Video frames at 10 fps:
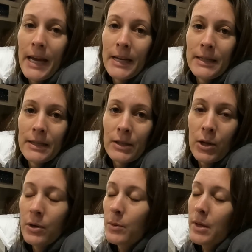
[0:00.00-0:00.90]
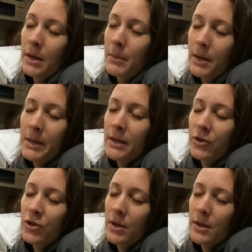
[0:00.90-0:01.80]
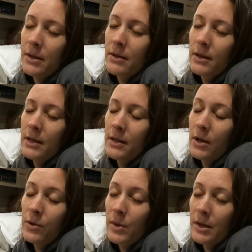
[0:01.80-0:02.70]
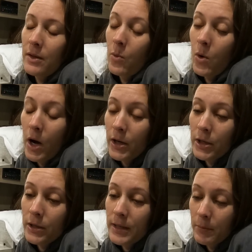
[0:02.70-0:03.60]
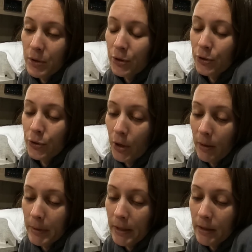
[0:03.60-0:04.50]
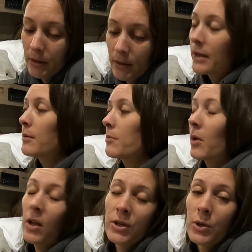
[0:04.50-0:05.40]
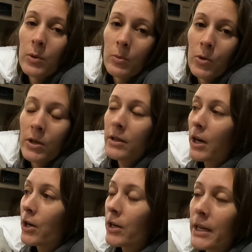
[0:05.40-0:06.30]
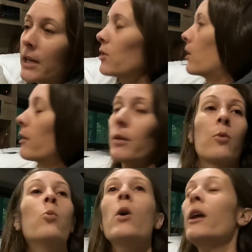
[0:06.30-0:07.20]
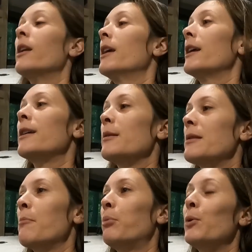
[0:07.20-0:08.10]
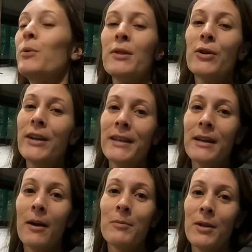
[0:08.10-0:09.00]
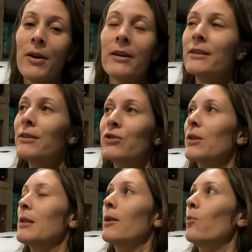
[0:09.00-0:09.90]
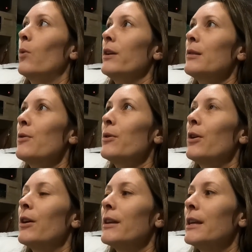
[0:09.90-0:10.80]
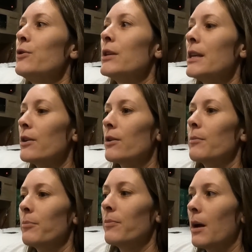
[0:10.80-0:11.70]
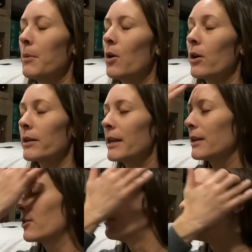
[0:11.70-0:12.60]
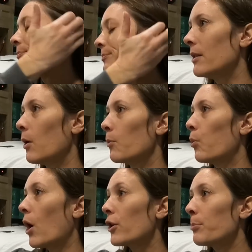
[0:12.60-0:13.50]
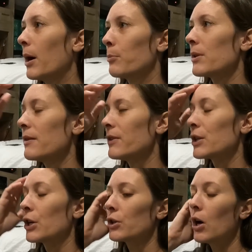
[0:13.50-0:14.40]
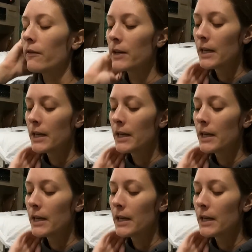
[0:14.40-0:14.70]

and Cody was like, maybe it's just it knows that the water temperature is dropping. And this was probably like two in the morning. I heard it kicked on. I was like, what? Because it's a blue screen that comes on, and it's just like, what is going on? And you can hear it coming on, kicking on. And the water pump was even turned off.